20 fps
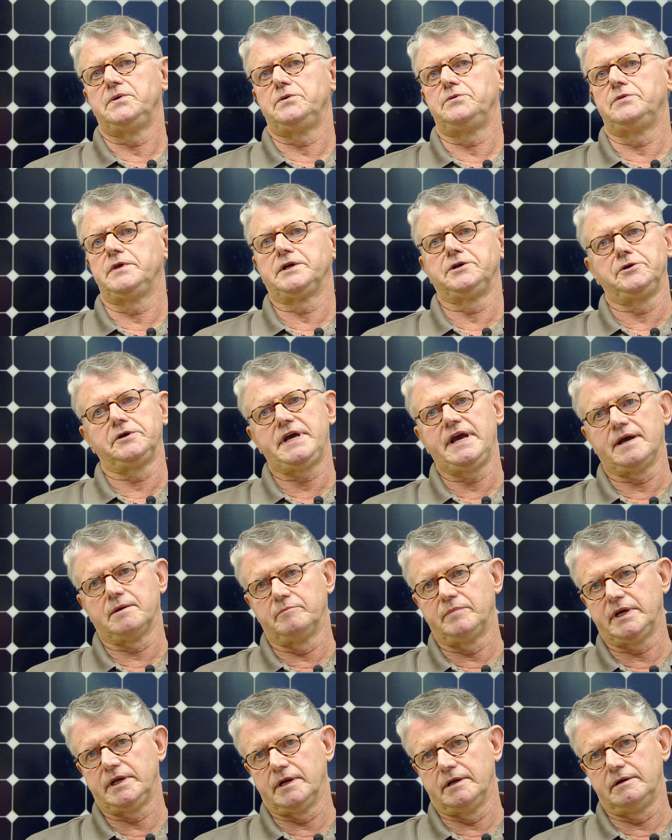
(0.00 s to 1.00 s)
then you
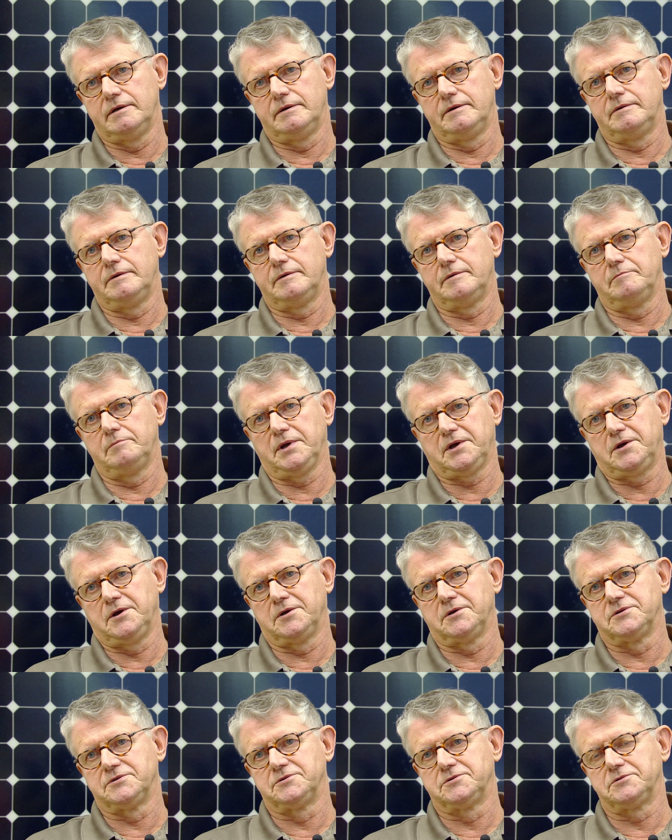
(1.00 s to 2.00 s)
can't beat it
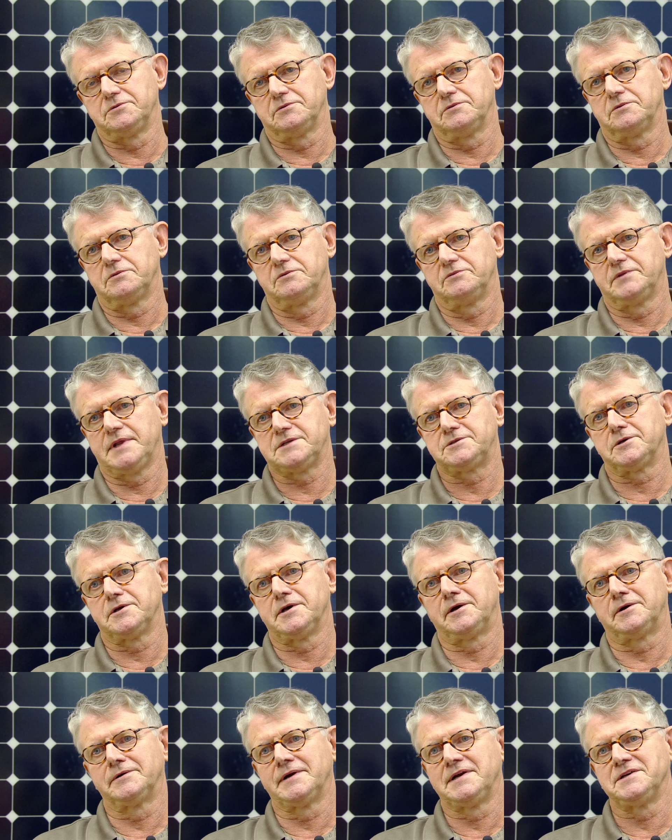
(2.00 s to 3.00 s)
because that's
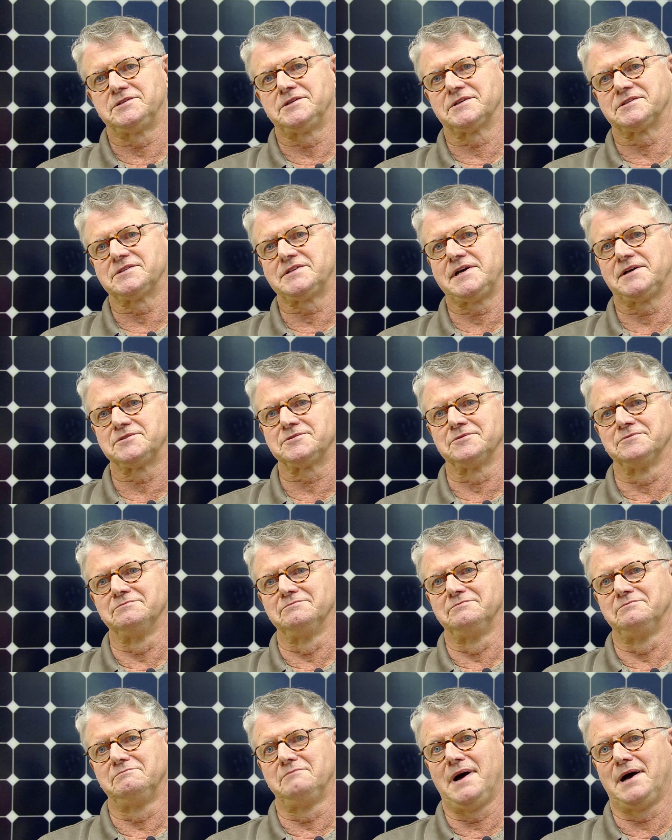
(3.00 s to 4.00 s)
186,000
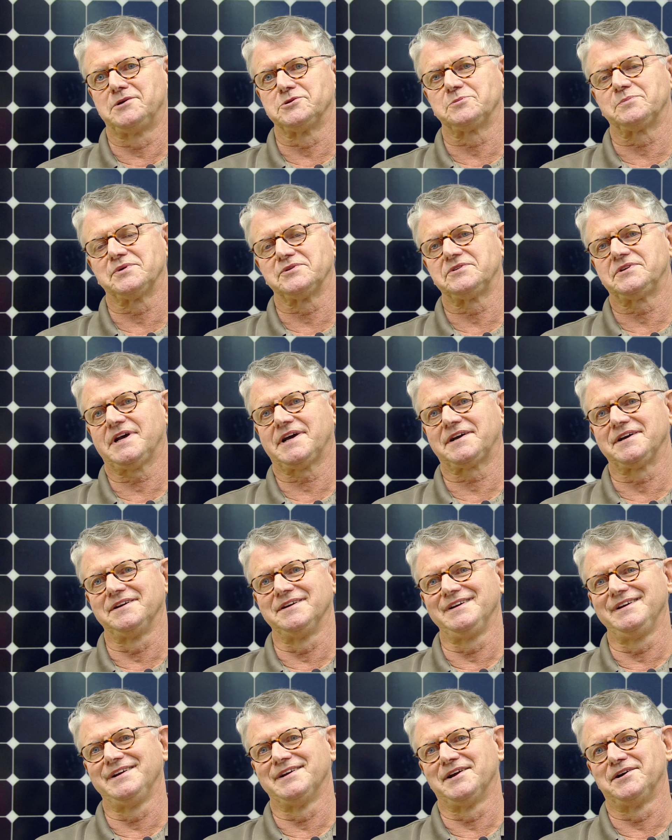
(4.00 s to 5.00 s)
miles per second,
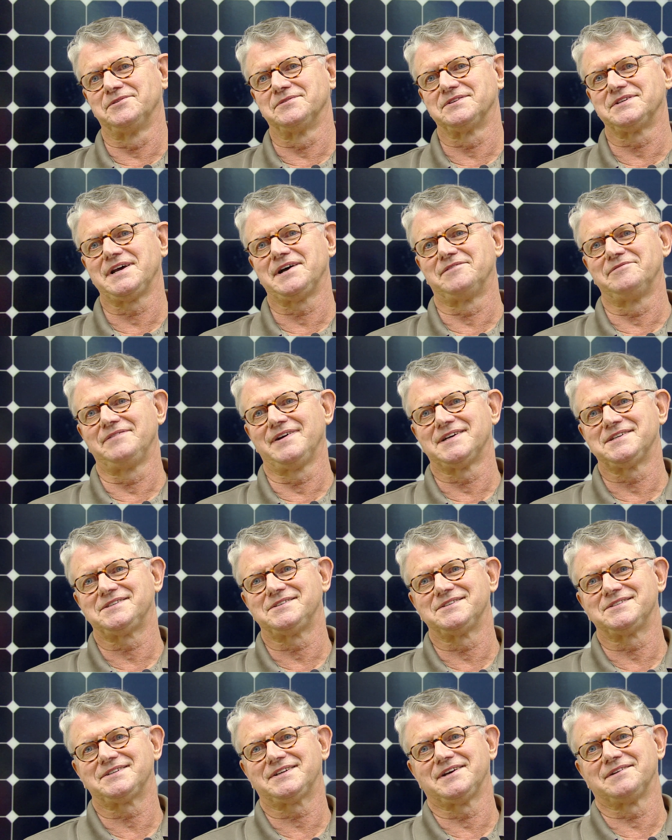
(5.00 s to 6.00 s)
you know, is how
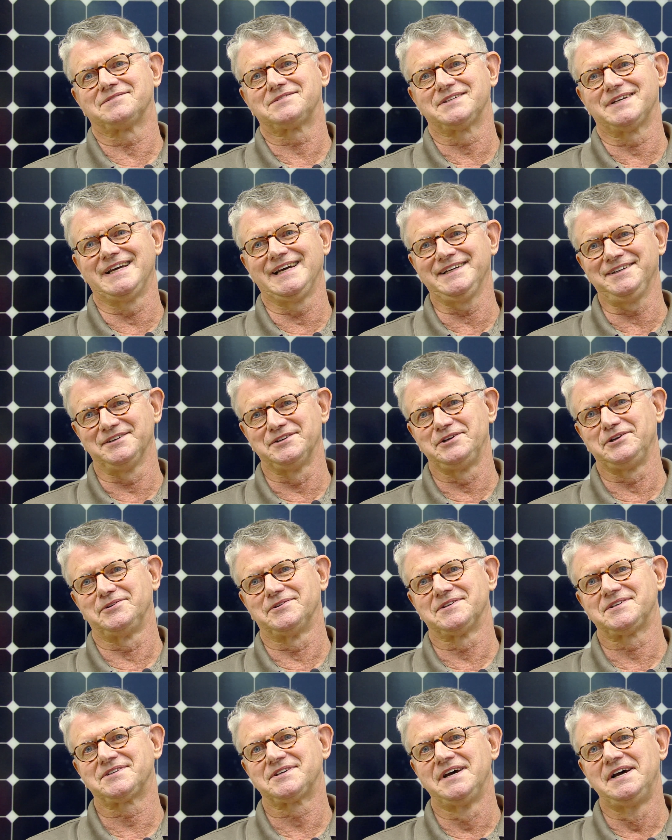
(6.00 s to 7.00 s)
fast this stuff's getting
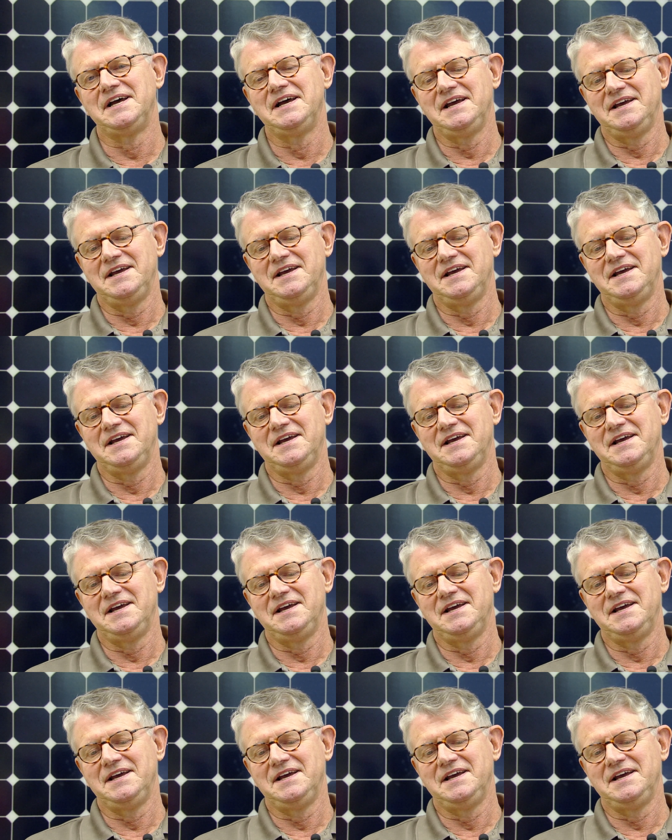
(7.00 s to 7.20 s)
to us.